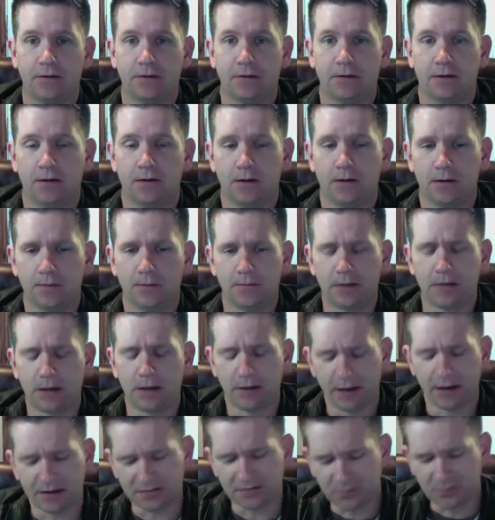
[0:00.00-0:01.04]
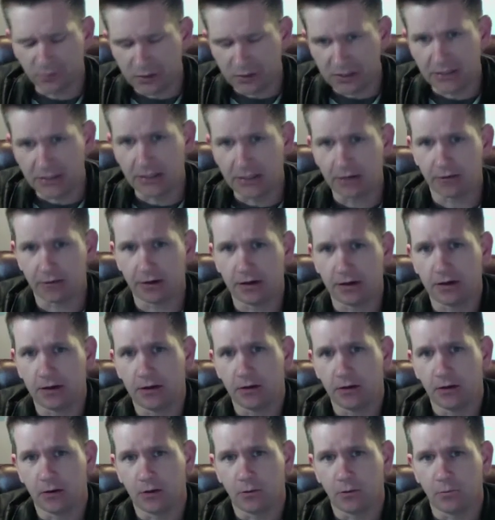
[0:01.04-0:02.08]
Now, as a missionary,
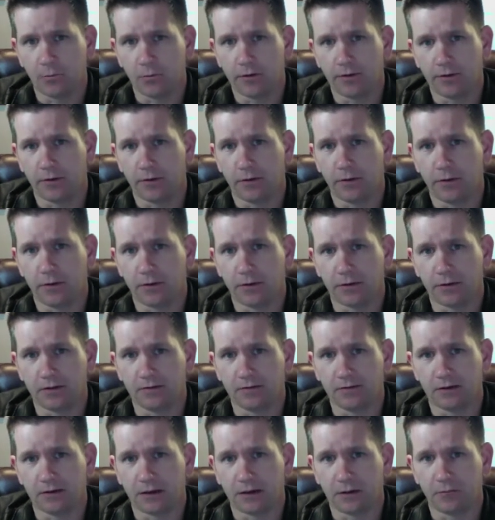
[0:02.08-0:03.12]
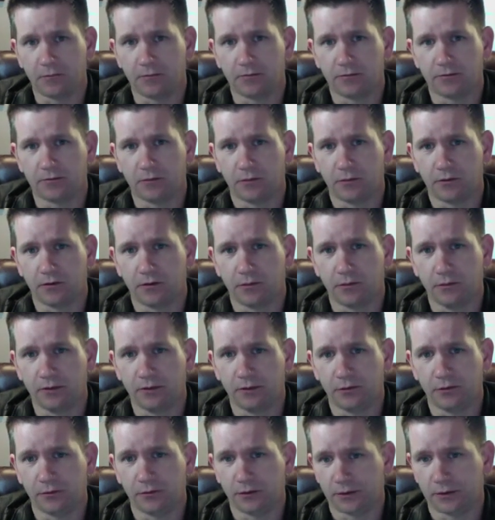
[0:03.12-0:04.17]
one of the things I was going to be
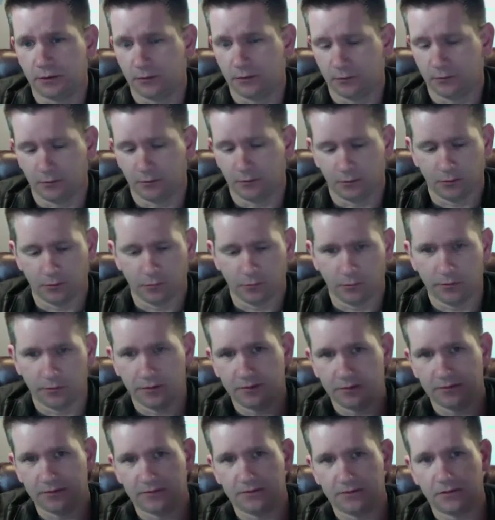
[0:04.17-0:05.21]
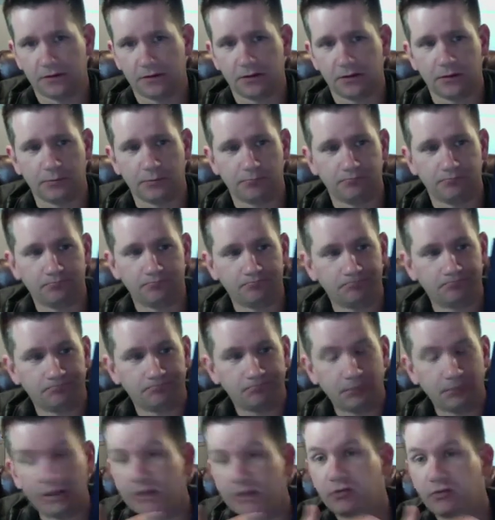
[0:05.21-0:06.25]
doing is
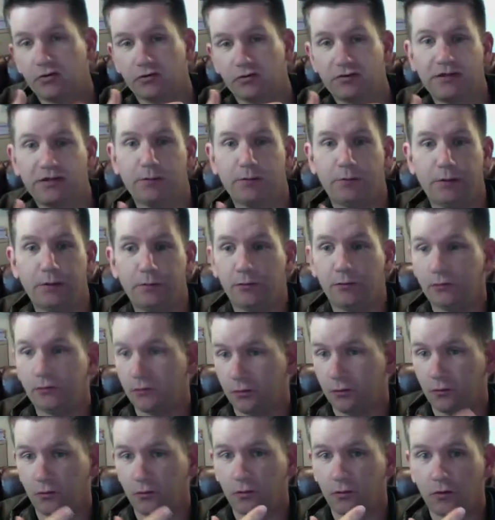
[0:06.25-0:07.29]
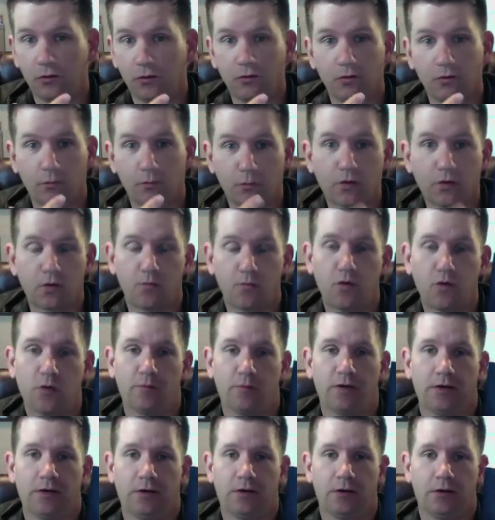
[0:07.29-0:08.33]
introducing people to the Book of Mormon.
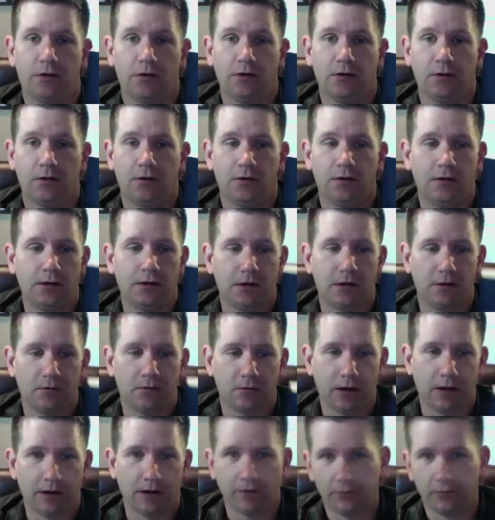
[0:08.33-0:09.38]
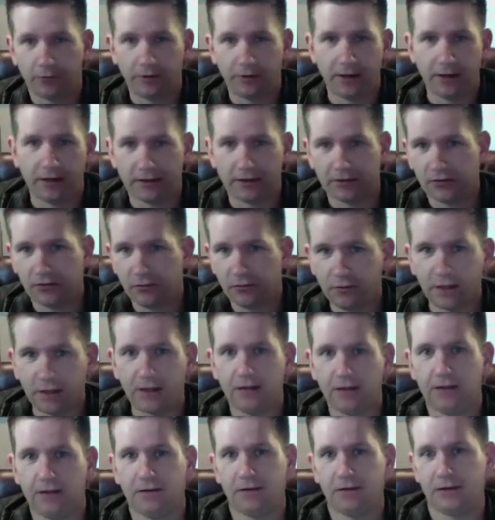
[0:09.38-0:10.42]
Now, I learned how to do that
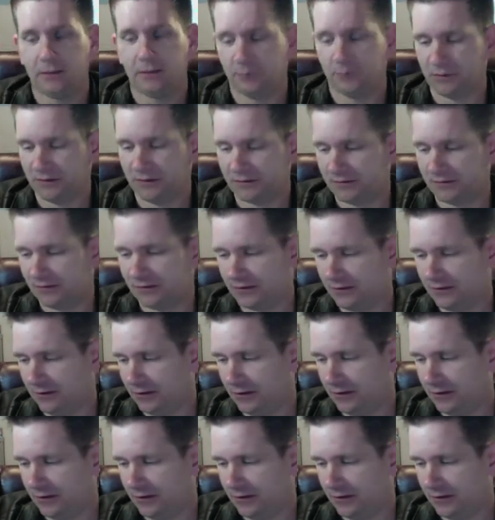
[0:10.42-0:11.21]
in the MTC.